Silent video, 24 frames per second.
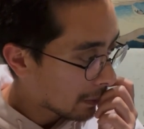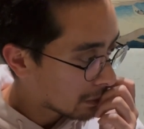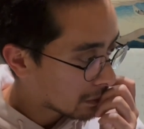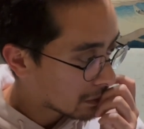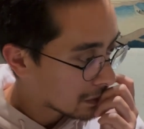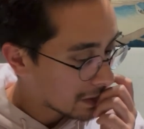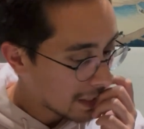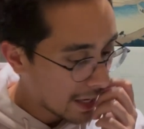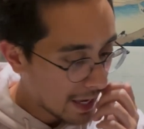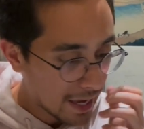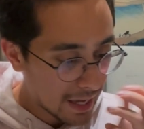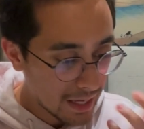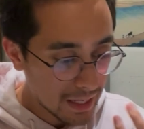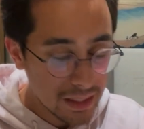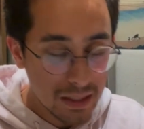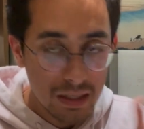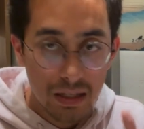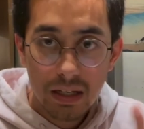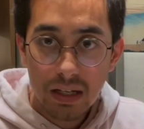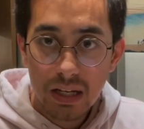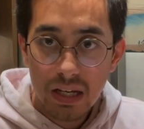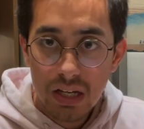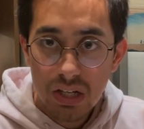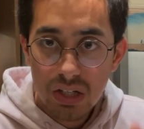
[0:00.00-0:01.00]

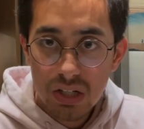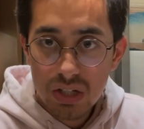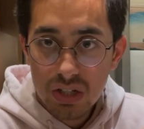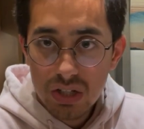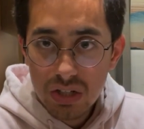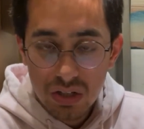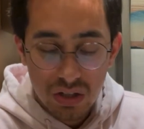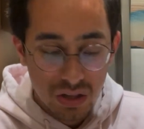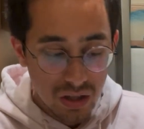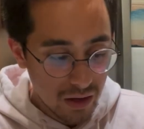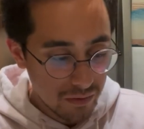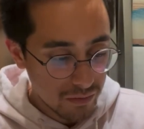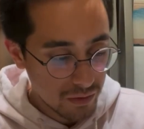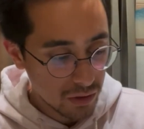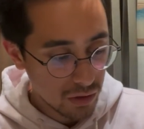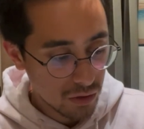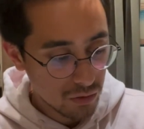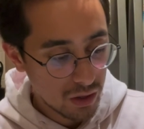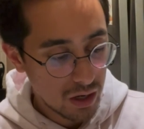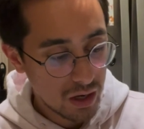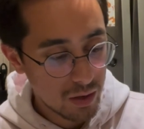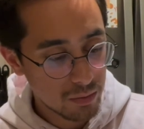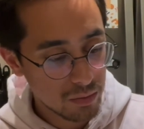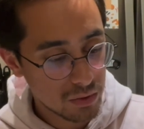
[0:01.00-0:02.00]
10-ish, 11
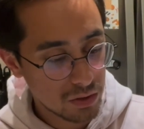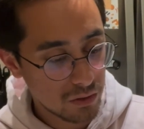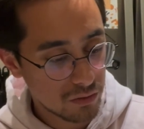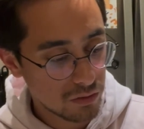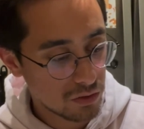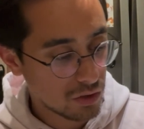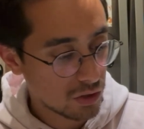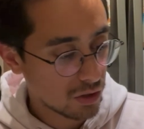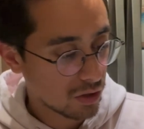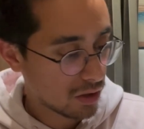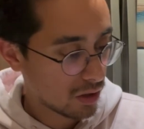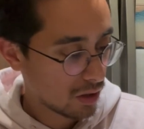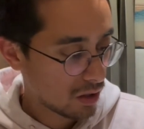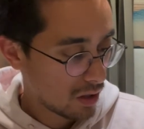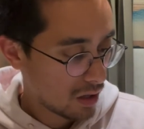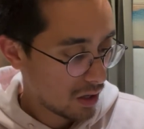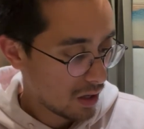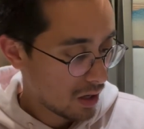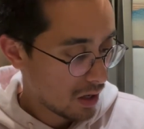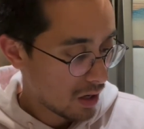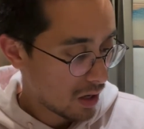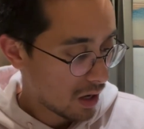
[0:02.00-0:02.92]
grams of sugar.